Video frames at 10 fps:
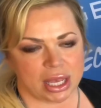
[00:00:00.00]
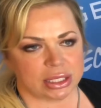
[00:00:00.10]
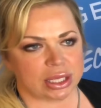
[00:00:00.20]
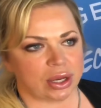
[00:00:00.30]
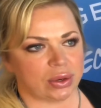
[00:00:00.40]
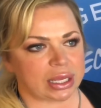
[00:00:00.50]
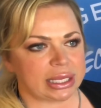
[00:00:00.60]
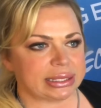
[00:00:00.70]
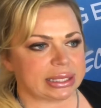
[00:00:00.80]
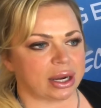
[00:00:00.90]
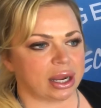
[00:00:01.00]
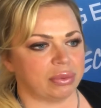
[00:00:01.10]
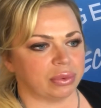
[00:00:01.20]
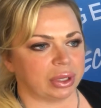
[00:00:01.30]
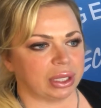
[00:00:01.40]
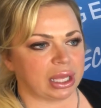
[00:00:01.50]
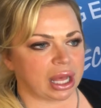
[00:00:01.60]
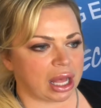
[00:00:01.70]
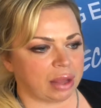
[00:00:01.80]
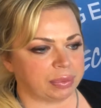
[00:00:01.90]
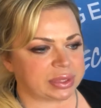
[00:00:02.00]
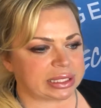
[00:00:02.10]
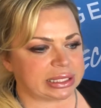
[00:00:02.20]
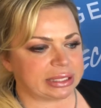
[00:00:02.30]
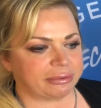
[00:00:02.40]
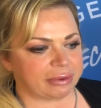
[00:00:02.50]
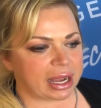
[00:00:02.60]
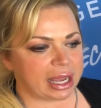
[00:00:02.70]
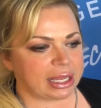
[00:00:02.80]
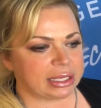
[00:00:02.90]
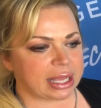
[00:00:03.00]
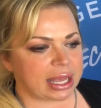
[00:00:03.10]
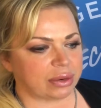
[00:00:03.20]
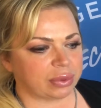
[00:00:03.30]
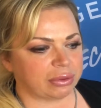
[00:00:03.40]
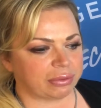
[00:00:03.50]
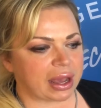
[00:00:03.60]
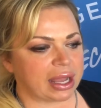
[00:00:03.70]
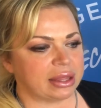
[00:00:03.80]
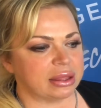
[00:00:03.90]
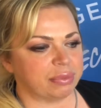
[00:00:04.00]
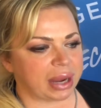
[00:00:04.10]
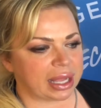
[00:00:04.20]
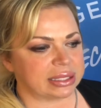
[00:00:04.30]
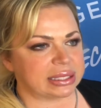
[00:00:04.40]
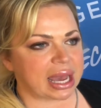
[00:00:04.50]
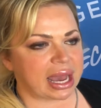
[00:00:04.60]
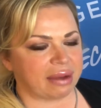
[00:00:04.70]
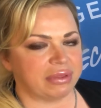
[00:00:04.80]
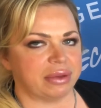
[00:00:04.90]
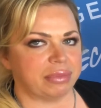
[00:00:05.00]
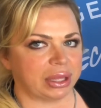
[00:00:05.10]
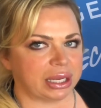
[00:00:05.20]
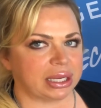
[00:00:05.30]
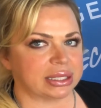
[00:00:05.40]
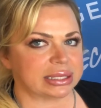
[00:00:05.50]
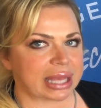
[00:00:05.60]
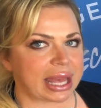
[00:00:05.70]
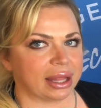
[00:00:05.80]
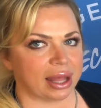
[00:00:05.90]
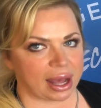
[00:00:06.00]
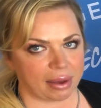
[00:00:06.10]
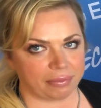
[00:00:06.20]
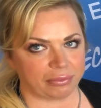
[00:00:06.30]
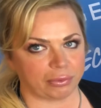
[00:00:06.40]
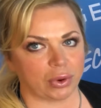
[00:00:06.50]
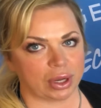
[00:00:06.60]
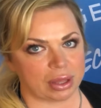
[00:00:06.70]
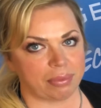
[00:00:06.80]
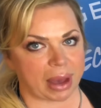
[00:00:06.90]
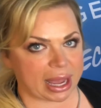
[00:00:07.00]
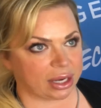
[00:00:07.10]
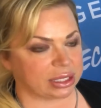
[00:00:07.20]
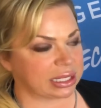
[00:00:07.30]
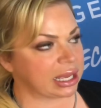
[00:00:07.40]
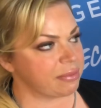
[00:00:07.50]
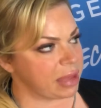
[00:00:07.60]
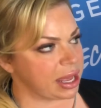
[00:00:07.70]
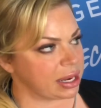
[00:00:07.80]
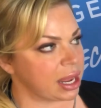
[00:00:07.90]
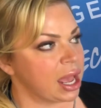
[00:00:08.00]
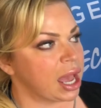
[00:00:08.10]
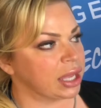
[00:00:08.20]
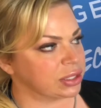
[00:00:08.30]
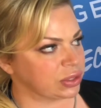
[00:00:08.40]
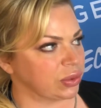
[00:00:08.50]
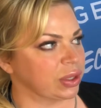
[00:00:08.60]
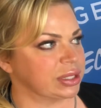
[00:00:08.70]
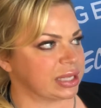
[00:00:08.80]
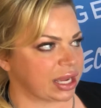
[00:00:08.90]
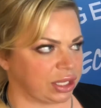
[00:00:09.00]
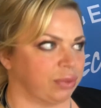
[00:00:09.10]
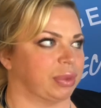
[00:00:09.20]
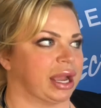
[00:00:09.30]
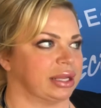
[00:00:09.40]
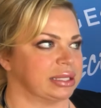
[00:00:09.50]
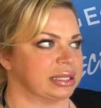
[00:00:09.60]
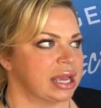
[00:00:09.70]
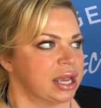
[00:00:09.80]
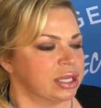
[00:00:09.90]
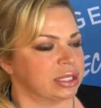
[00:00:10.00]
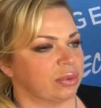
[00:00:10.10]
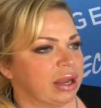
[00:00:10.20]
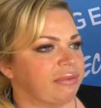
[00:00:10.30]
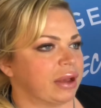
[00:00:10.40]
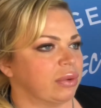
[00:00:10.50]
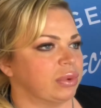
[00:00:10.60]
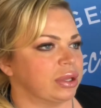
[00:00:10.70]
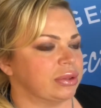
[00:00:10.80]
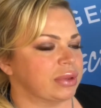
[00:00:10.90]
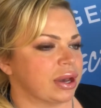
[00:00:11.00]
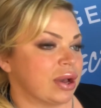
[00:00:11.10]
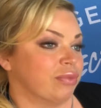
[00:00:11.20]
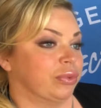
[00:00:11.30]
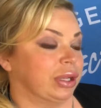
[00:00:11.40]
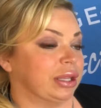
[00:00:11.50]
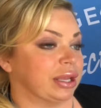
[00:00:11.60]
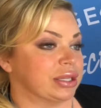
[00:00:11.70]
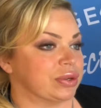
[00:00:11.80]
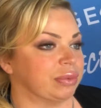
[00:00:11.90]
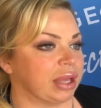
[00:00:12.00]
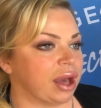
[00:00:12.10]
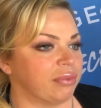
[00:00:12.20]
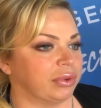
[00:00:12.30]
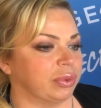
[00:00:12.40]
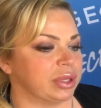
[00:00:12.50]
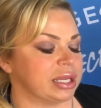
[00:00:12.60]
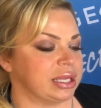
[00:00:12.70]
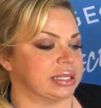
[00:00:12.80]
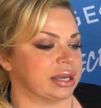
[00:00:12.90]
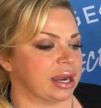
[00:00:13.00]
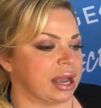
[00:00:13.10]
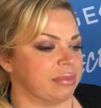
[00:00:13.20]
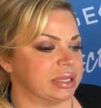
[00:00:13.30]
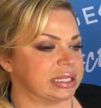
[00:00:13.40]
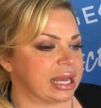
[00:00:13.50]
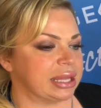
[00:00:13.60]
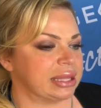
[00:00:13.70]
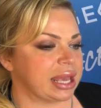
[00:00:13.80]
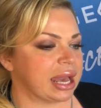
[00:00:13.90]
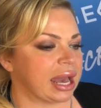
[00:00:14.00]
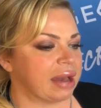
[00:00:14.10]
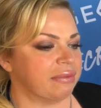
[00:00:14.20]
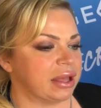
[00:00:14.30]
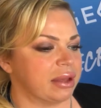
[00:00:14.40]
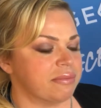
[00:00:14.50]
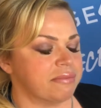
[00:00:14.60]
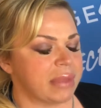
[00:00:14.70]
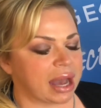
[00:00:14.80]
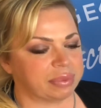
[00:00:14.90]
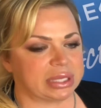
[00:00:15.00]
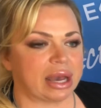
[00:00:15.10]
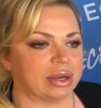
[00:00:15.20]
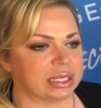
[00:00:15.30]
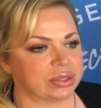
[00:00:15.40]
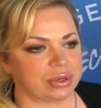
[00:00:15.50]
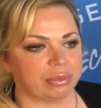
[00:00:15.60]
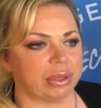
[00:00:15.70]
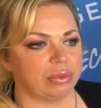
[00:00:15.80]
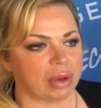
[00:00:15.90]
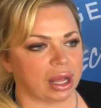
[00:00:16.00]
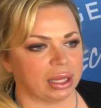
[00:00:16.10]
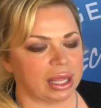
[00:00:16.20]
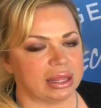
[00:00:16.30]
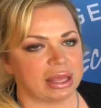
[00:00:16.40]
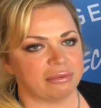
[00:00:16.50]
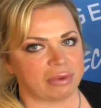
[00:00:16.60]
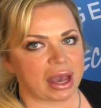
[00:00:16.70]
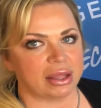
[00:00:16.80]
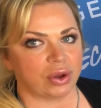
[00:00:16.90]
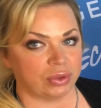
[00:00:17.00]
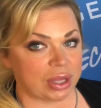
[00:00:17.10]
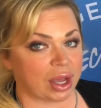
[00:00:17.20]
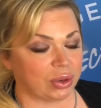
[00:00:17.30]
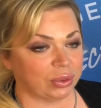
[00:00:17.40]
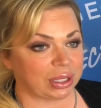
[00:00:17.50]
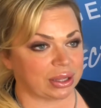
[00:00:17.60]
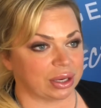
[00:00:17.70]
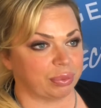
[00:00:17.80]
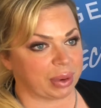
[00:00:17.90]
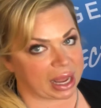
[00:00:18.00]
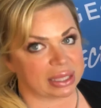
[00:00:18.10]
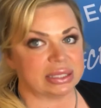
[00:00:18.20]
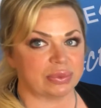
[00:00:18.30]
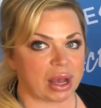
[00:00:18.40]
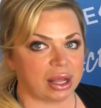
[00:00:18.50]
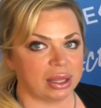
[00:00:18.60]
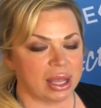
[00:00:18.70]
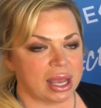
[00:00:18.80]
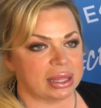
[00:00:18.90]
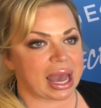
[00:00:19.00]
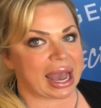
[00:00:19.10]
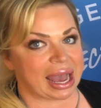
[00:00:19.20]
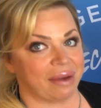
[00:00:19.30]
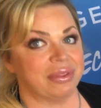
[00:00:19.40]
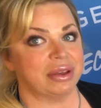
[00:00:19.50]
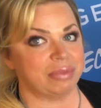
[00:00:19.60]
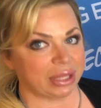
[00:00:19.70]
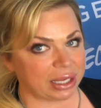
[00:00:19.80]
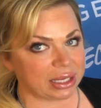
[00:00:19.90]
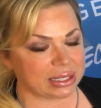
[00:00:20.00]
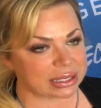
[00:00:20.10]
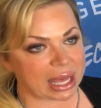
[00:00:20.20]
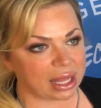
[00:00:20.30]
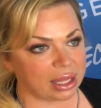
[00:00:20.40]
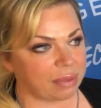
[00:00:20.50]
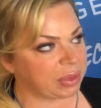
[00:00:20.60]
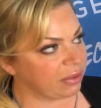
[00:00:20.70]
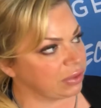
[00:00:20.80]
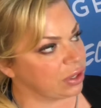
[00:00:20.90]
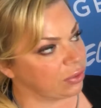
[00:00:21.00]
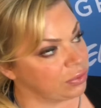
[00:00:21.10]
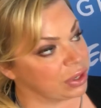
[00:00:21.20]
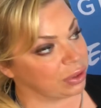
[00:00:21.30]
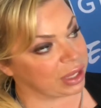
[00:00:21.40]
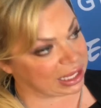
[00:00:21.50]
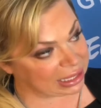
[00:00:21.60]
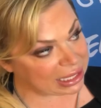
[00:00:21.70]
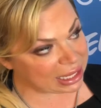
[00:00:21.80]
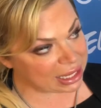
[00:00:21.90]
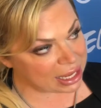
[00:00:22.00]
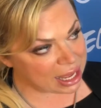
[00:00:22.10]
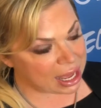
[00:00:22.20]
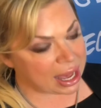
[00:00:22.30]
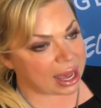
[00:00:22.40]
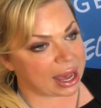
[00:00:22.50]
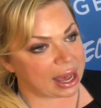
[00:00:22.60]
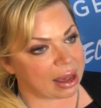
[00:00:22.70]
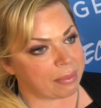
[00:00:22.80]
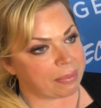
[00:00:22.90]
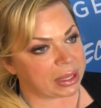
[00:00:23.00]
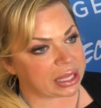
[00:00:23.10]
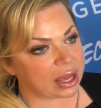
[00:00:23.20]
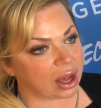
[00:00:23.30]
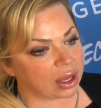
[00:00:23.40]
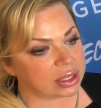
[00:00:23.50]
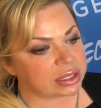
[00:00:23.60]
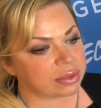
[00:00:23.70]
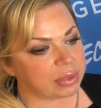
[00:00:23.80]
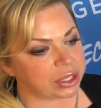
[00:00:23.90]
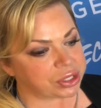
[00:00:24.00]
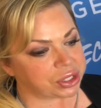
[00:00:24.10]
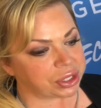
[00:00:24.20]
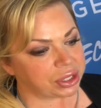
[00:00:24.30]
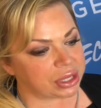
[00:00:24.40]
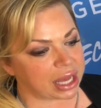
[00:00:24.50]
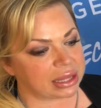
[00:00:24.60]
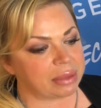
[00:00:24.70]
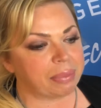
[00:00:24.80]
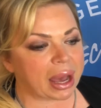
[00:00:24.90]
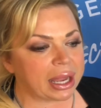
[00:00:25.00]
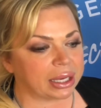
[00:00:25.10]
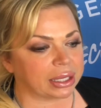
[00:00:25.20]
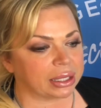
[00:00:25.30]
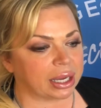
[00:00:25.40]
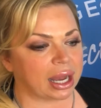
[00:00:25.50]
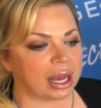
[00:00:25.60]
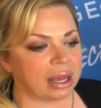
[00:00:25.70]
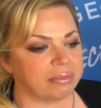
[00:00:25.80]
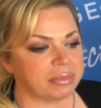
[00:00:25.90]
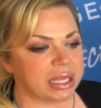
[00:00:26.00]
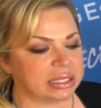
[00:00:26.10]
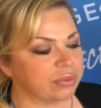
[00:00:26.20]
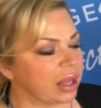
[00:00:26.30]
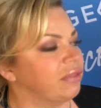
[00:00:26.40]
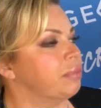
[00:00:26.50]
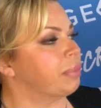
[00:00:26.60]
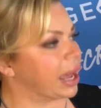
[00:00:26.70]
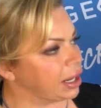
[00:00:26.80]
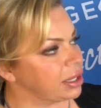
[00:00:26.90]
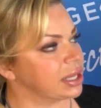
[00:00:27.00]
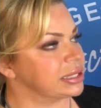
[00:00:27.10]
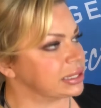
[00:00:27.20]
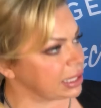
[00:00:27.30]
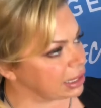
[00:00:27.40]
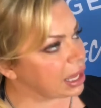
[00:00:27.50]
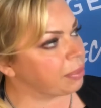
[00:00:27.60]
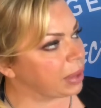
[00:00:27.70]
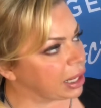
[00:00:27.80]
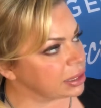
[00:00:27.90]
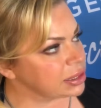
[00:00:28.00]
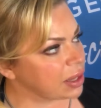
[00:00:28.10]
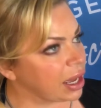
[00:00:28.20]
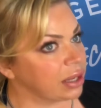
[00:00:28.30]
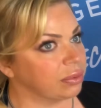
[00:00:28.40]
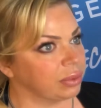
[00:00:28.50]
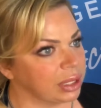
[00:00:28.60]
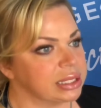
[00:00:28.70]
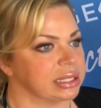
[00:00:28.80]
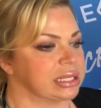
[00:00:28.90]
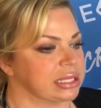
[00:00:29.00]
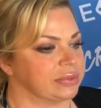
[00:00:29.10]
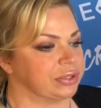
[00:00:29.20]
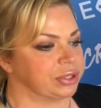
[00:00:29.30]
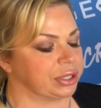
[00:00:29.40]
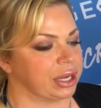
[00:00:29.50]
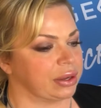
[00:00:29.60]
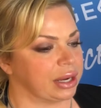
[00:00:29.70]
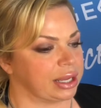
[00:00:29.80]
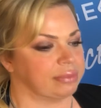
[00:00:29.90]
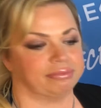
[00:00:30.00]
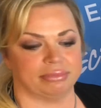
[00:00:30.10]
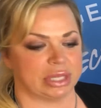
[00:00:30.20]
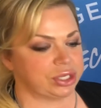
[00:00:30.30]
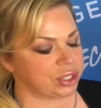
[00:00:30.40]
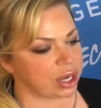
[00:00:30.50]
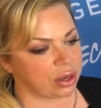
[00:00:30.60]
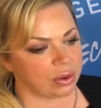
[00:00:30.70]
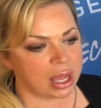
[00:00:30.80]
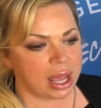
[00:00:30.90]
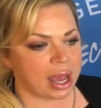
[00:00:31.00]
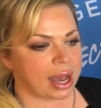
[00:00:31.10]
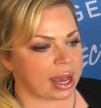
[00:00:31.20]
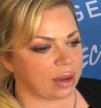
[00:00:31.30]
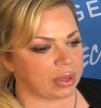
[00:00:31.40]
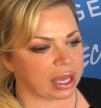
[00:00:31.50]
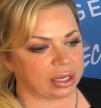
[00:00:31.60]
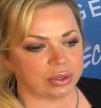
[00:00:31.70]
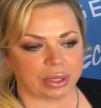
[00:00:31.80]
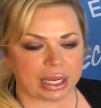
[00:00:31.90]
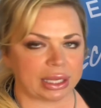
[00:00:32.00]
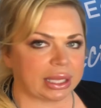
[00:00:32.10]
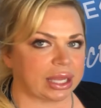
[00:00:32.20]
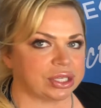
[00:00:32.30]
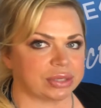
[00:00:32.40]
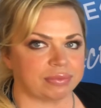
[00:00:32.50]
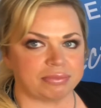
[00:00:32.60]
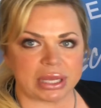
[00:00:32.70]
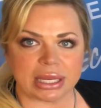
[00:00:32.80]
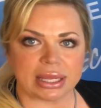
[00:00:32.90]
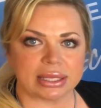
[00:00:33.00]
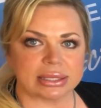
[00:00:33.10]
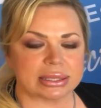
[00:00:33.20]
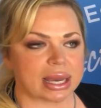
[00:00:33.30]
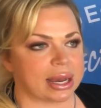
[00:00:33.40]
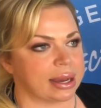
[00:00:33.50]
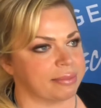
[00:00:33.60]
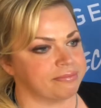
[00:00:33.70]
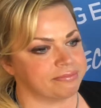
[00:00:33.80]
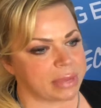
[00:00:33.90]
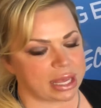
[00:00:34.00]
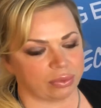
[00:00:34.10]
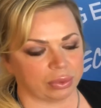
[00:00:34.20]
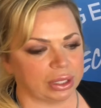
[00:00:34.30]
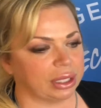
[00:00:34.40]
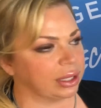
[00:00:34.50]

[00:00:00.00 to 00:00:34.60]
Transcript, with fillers: So ECRM really helps define and refine the brands that have the ability to scale up for the buyer to come in and source that new brand. So what I found with uh, really extremely helpful with ECRM is that they have it mapped out extremely well and they vet not only their brands well that have the ability to scale up even though they're indie, yeah. um, but they also make sure that the buyer, um, it's a relevant buyer that's seeing that brand. So I had a mm-hmm. really successful turnout at the show. Uh, we had great engaging meetings. Um, it really